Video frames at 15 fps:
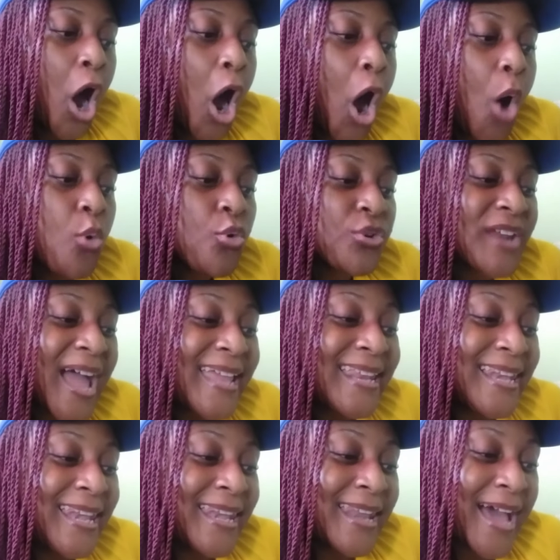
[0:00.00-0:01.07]
how could I
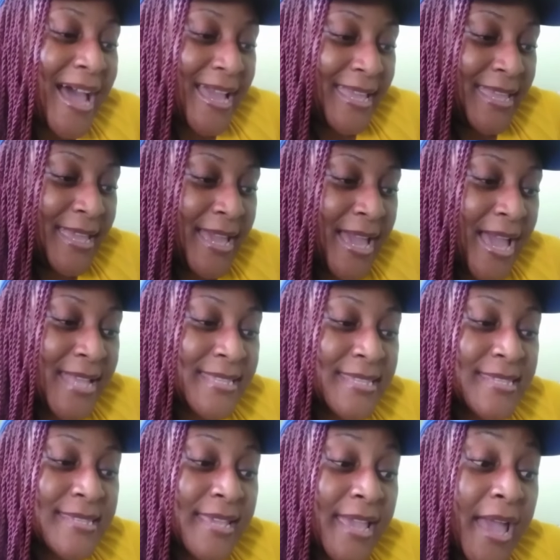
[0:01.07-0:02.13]
lie
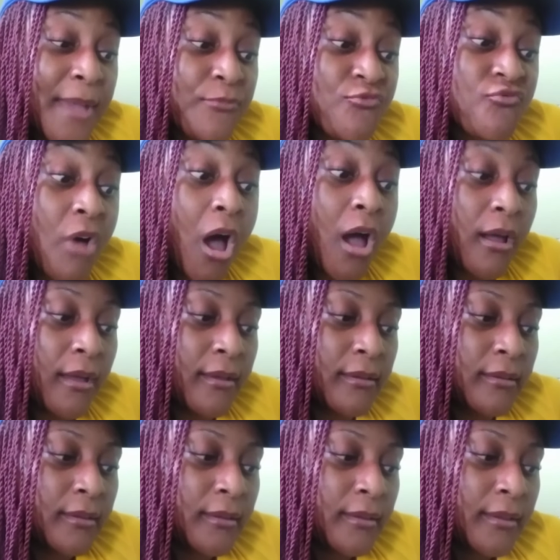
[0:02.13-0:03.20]
and say I'm wrong?
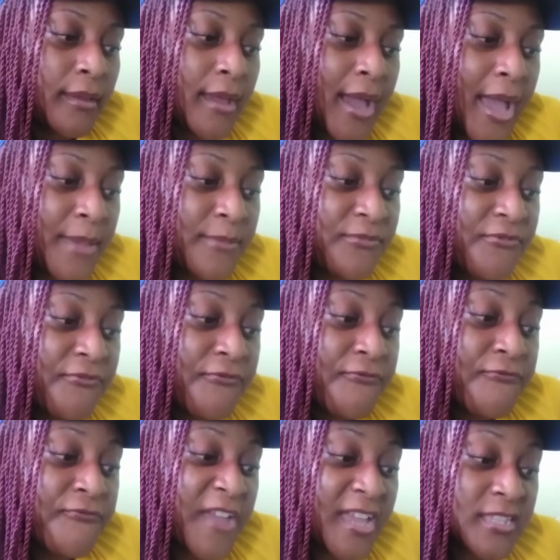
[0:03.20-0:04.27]
I'm
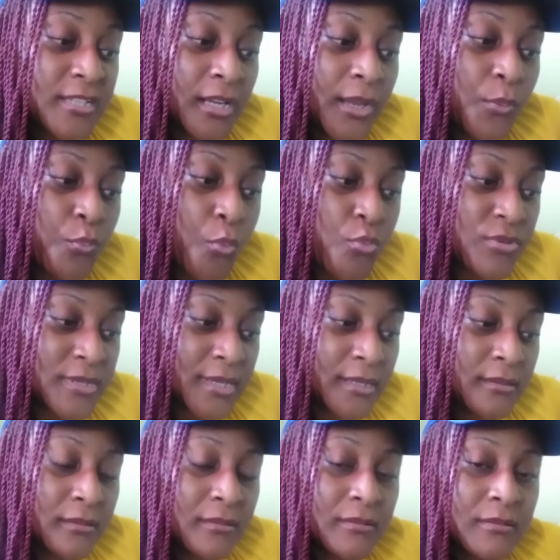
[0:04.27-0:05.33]
fatally
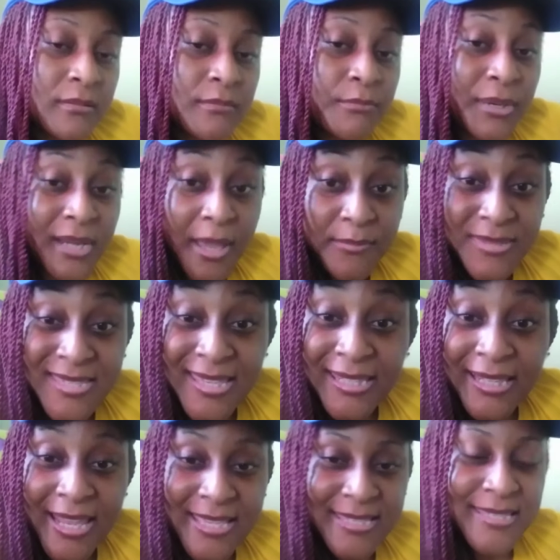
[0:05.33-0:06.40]
wounded, but I'm
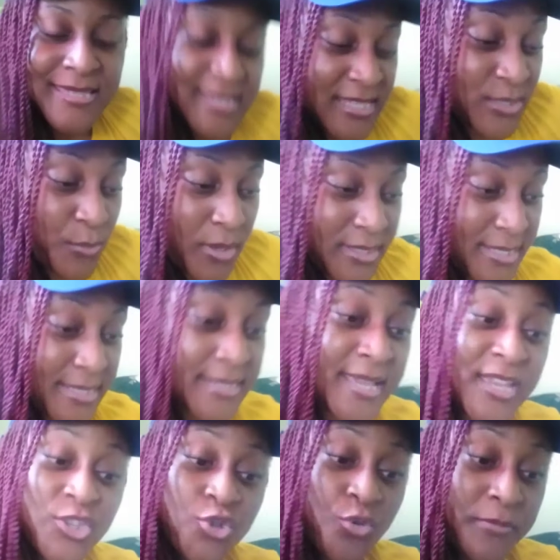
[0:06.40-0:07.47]
sinless. This is what he's
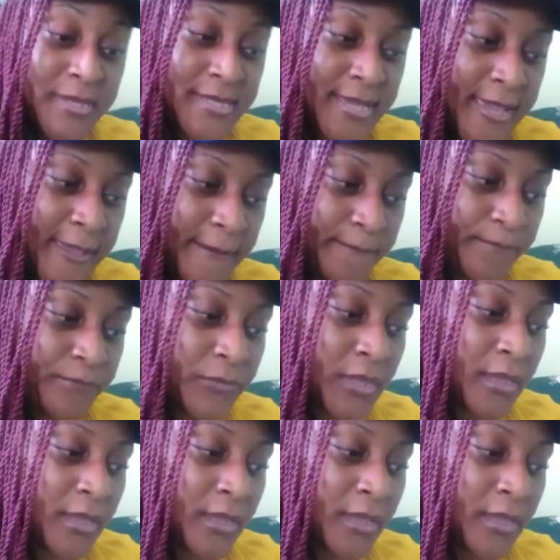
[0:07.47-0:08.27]
saying, Job is saying.